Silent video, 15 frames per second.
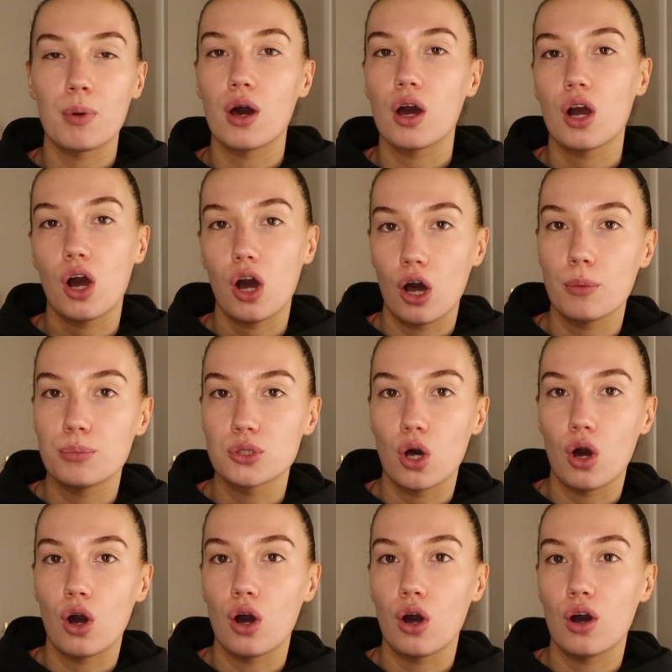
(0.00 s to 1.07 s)
but carbs
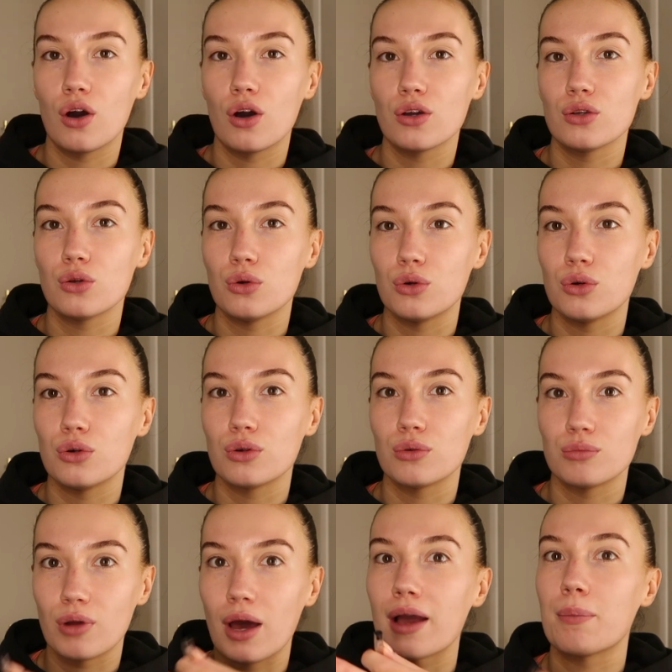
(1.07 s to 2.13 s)
are your
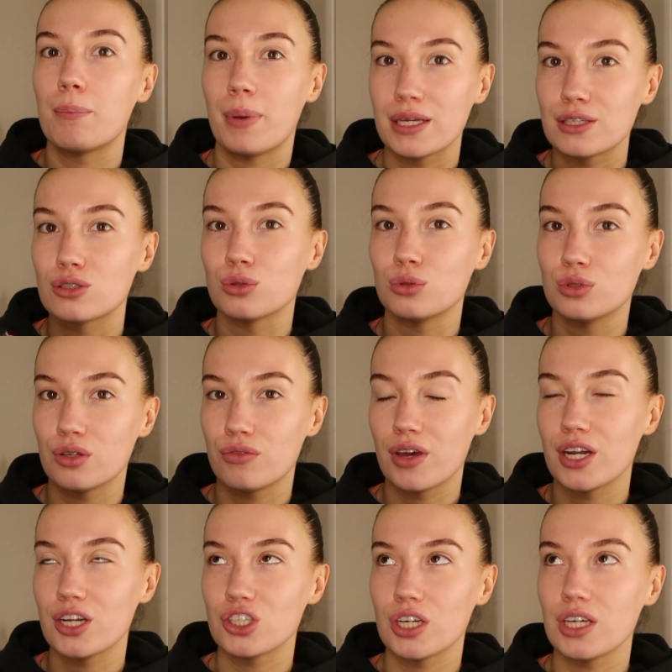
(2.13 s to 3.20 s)
like best source of
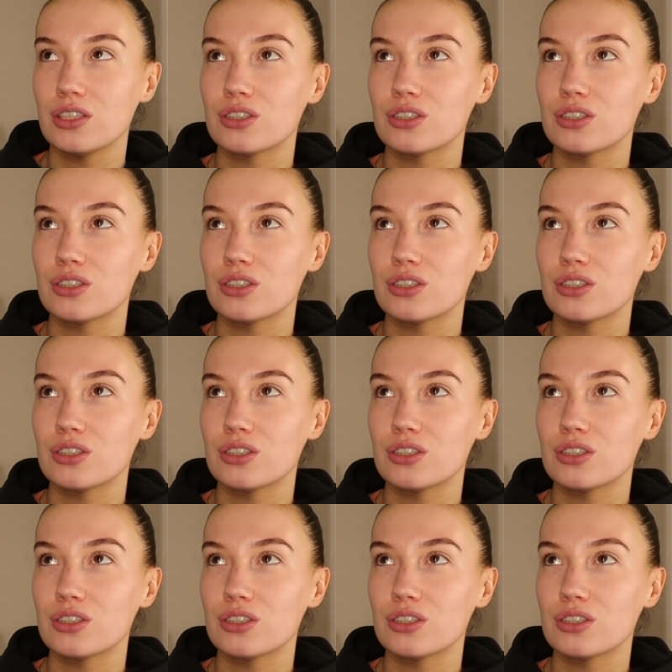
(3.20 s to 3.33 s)
energy,